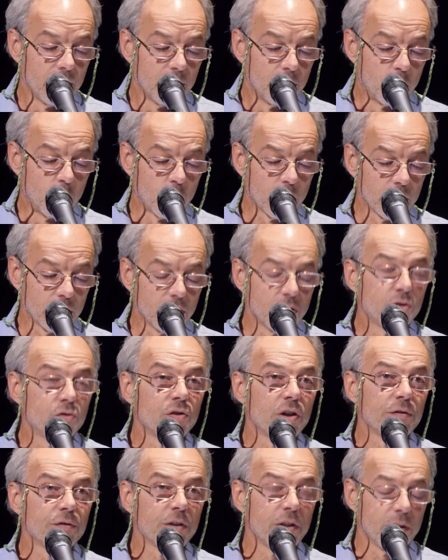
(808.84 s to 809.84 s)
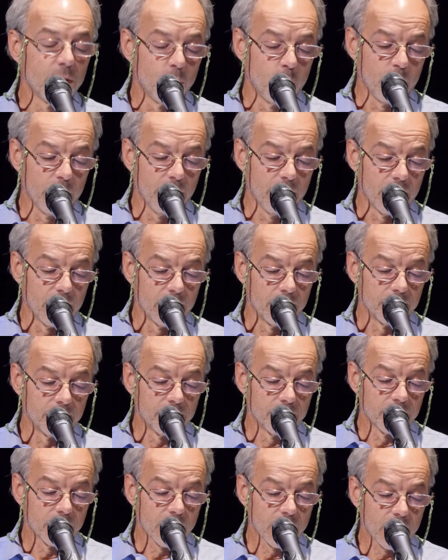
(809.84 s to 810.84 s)
Morton drifted with them,
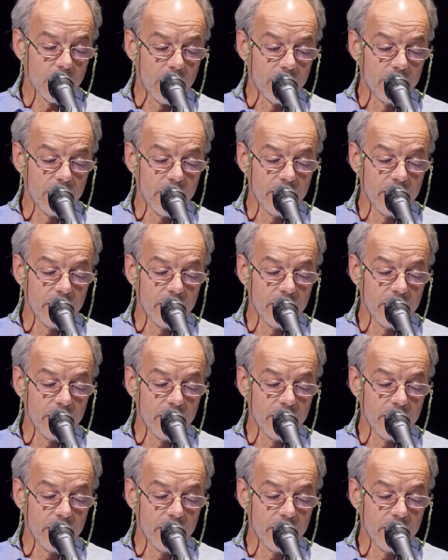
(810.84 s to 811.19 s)
and